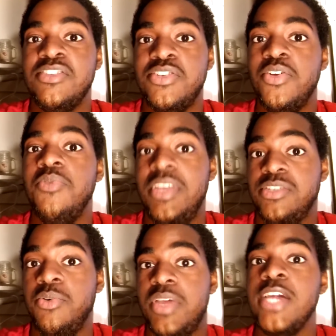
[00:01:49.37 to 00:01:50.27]
to
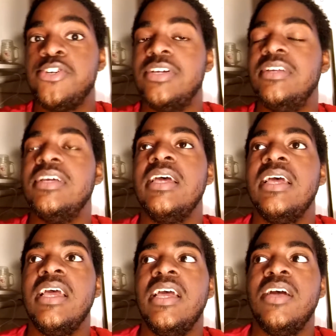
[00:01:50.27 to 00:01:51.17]
this location
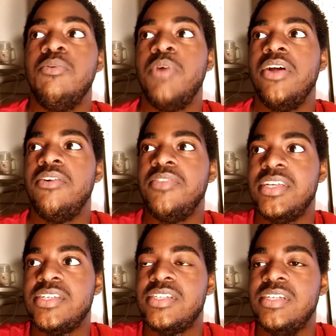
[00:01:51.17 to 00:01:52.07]
where
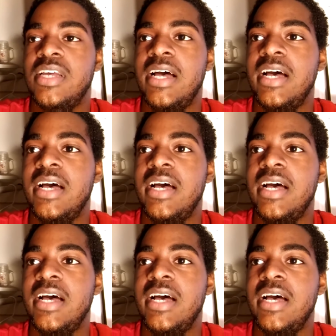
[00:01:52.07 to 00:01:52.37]
this